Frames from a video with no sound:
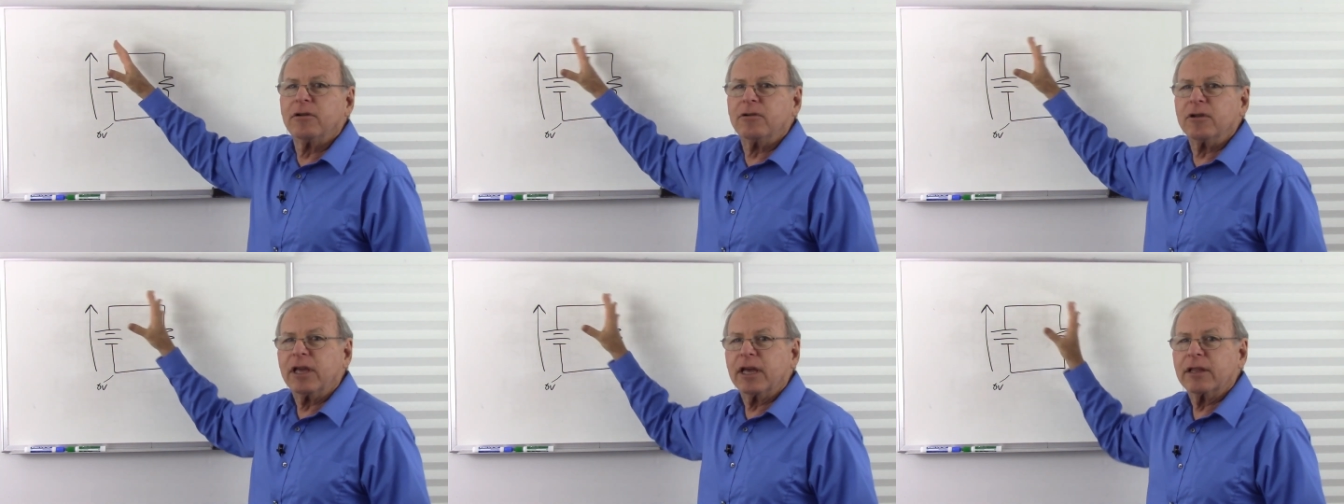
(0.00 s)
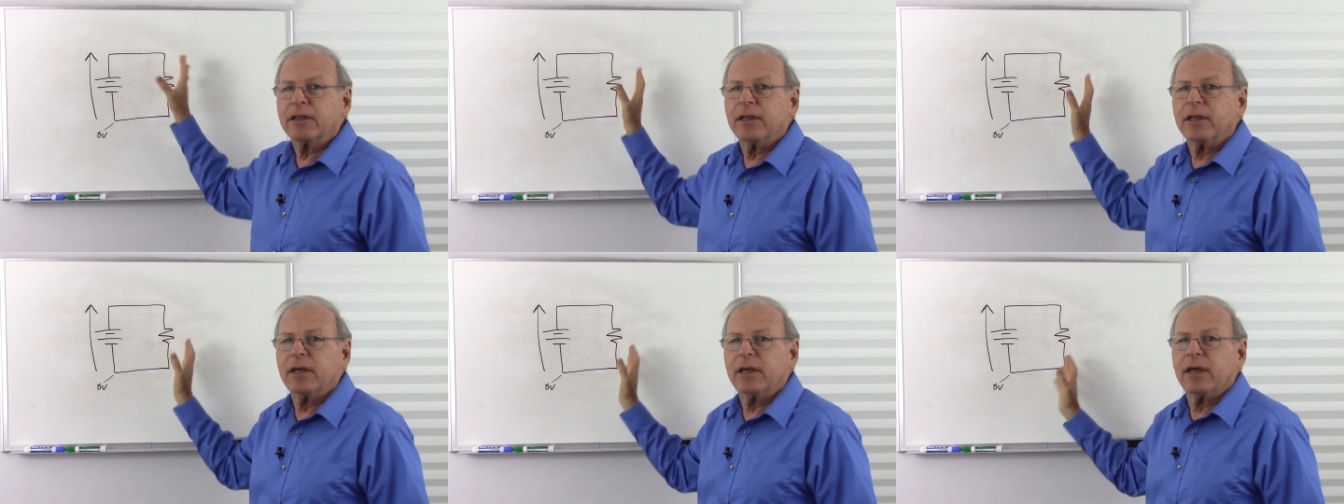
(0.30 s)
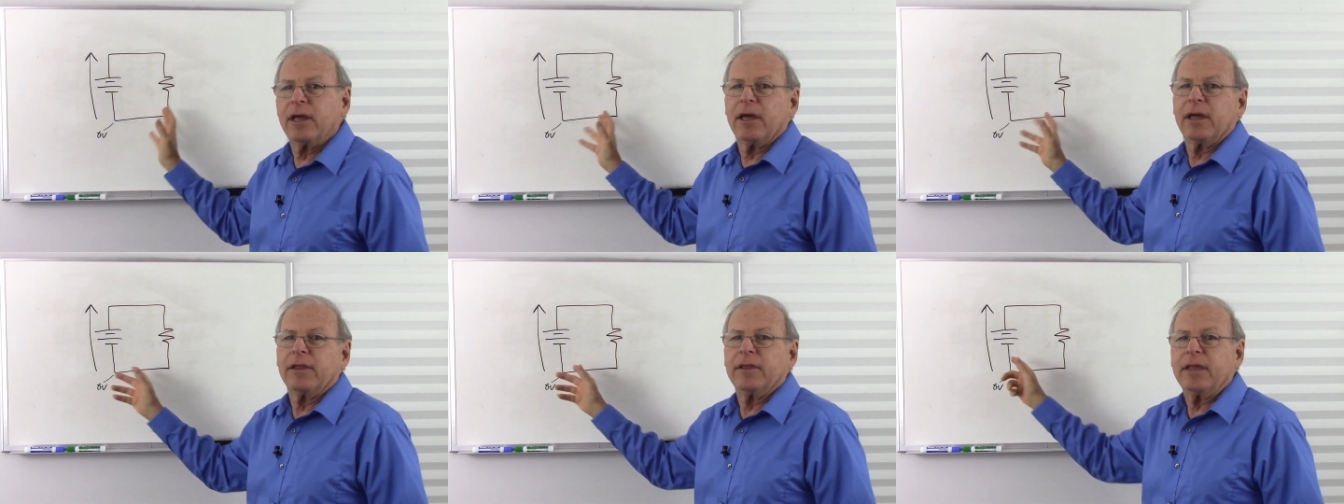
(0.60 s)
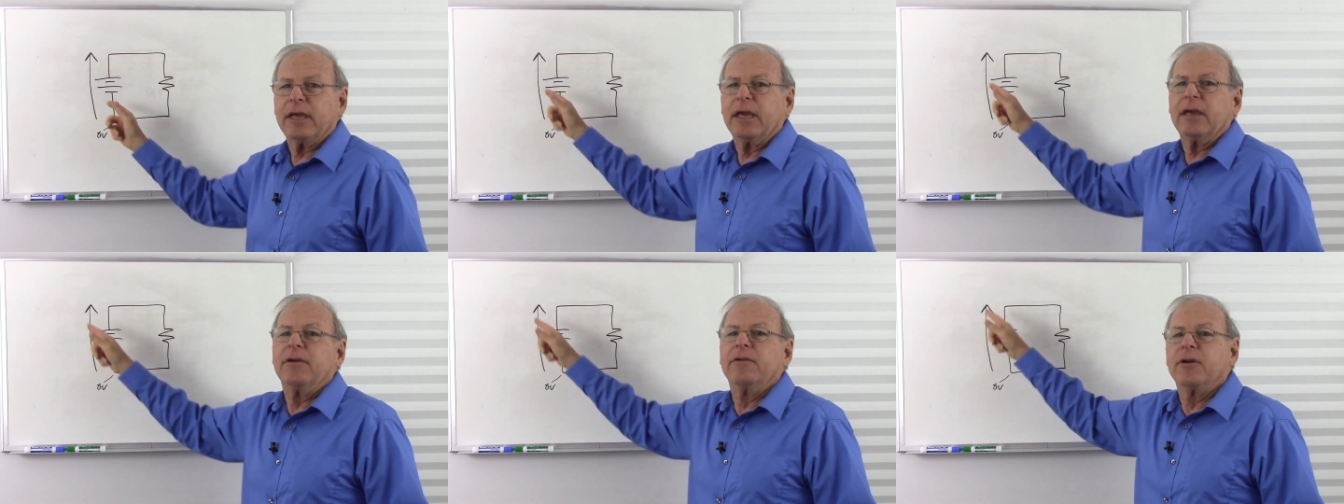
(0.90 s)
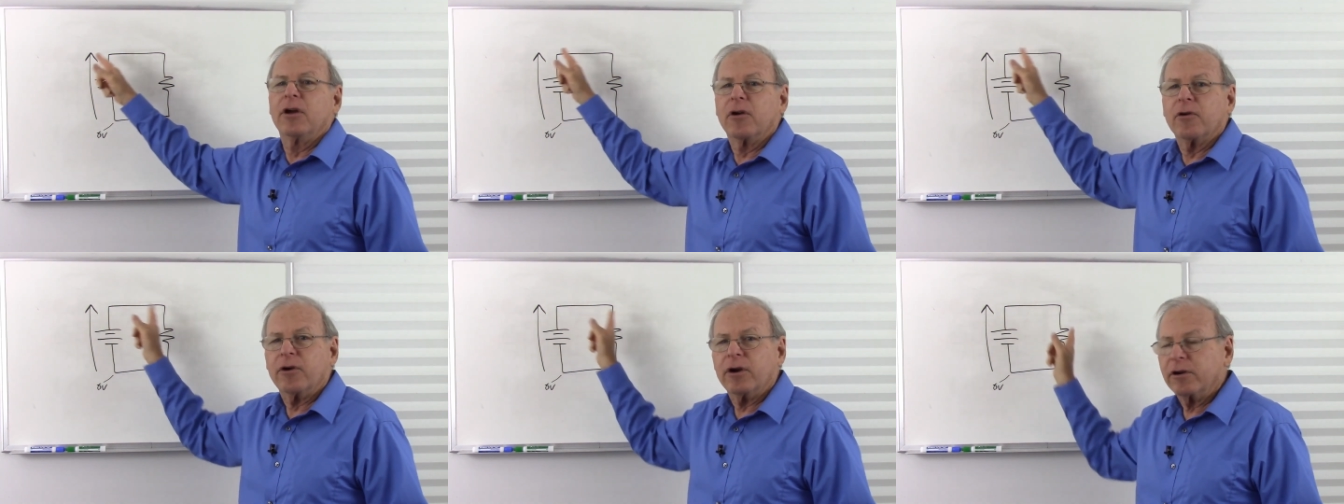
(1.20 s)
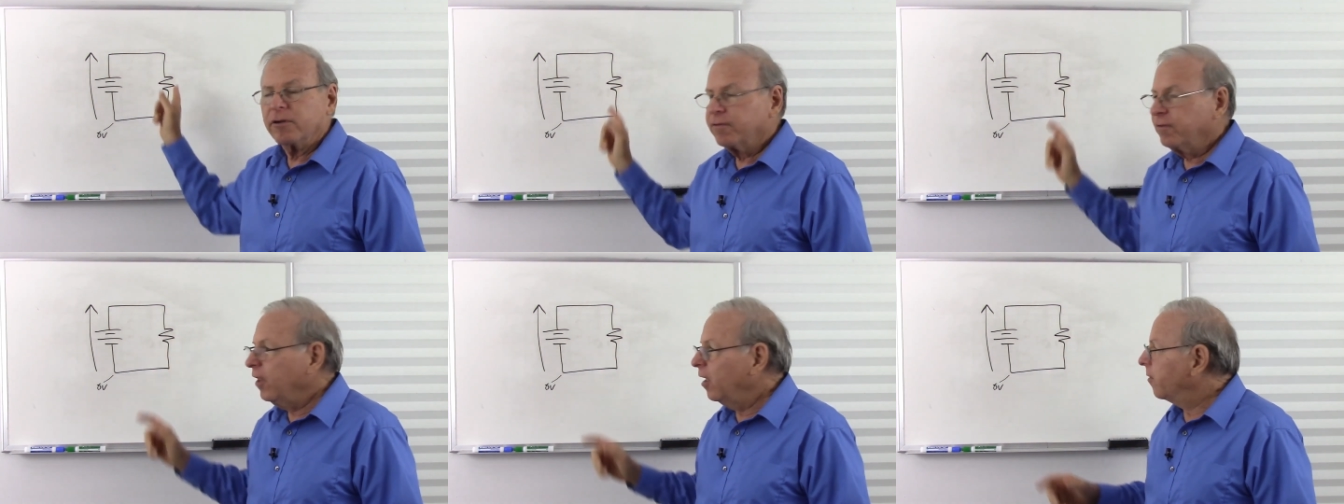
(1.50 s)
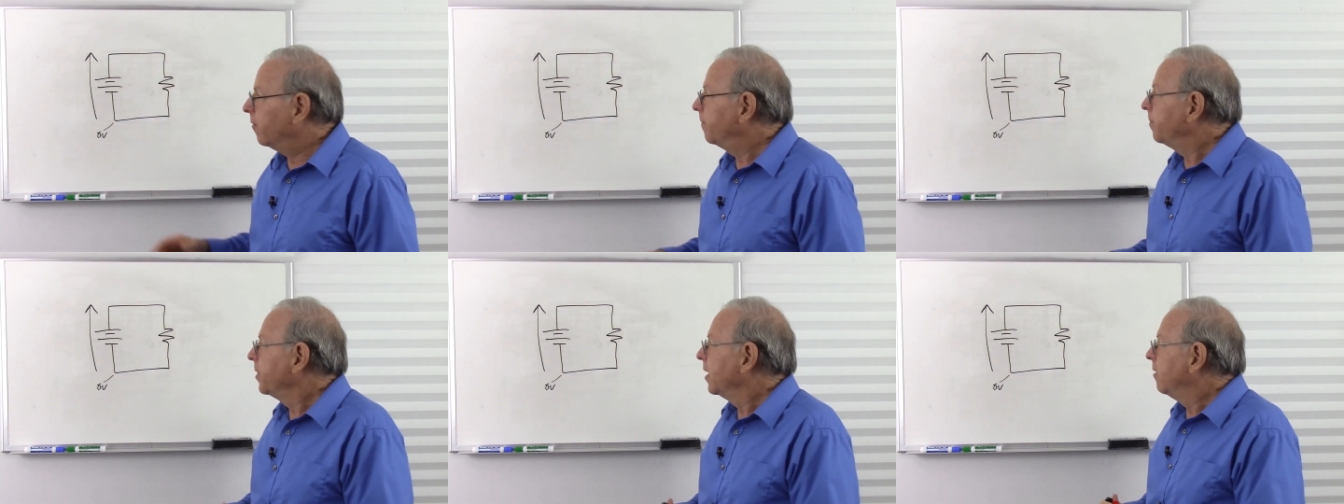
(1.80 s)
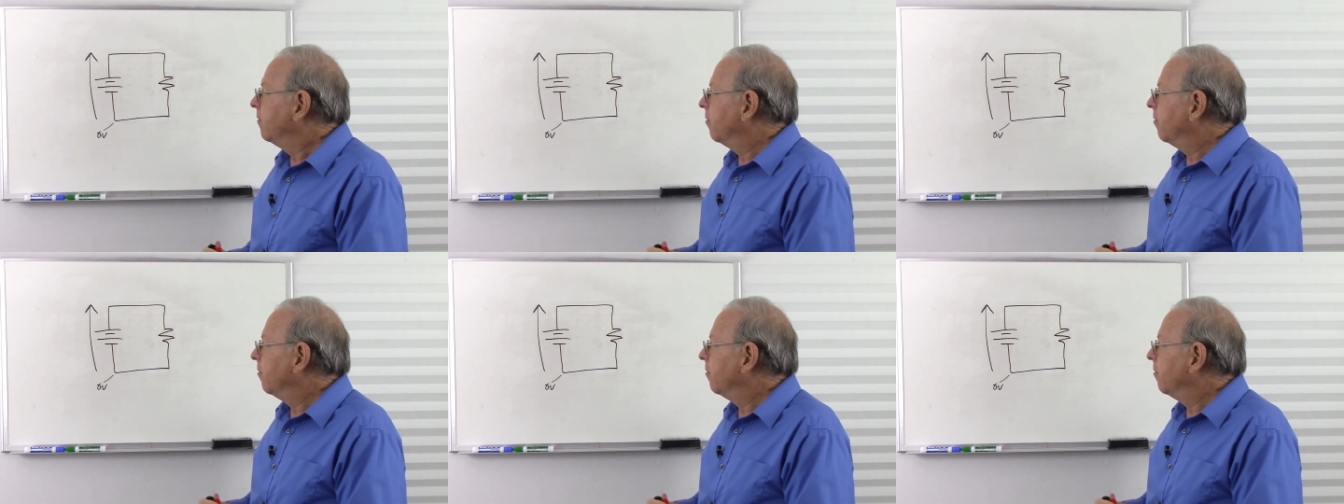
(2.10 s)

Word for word: to get the current to flow.